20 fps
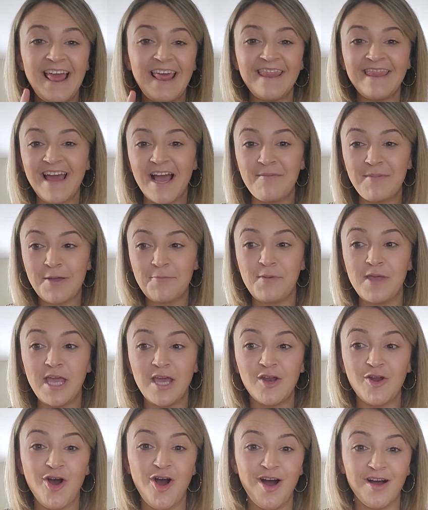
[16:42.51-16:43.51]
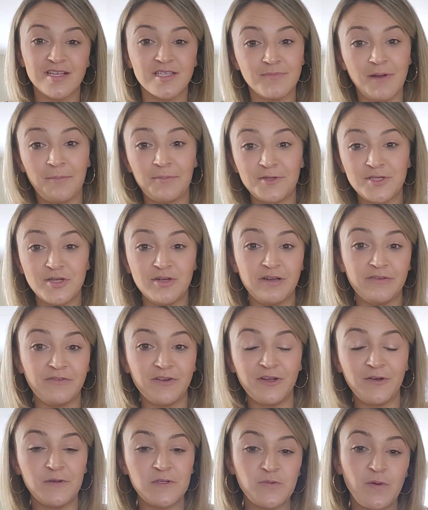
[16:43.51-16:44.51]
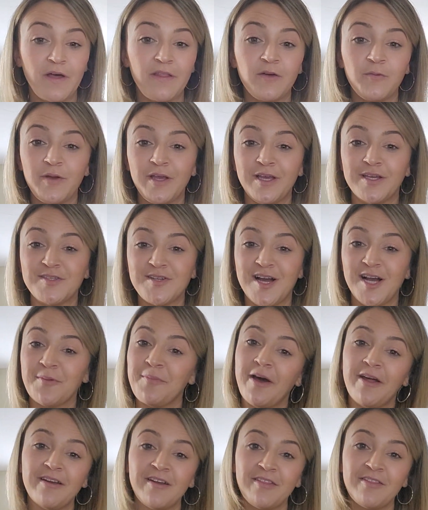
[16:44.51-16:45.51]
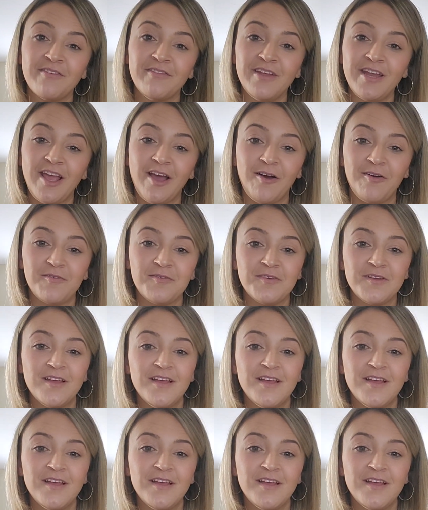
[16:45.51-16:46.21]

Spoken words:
that might be an awesome opportunity for you as well that we could talk about in another video.